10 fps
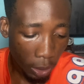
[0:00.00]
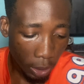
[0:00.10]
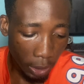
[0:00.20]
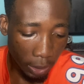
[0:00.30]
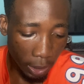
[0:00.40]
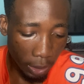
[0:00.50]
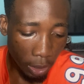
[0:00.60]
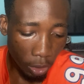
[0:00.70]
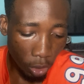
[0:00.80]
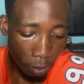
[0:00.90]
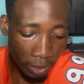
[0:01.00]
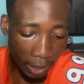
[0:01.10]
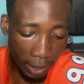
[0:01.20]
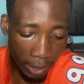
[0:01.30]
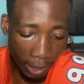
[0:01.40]
It says don't miss
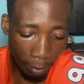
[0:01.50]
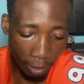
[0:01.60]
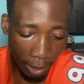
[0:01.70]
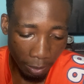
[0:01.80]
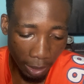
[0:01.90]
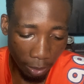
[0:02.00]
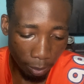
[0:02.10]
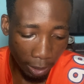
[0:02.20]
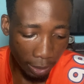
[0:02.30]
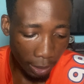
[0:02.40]
anything about Hamster Combat.